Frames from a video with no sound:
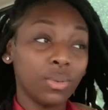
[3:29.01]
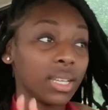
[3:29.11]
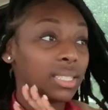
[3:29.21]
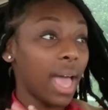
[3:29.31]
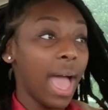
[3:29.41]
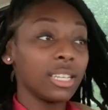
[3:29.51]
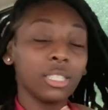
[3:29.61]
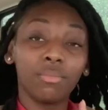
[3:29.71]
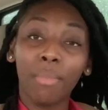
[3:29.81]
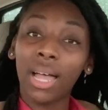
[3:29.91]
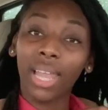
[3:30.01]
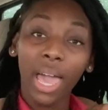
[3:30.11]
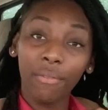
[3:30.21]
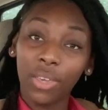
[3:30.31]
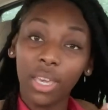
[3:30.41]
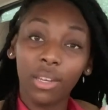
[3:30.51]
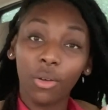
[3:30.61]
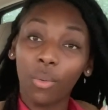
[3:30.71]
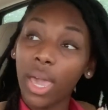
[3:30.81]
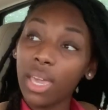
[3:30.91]
because I just, my life get in the
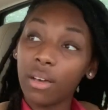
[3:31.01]
way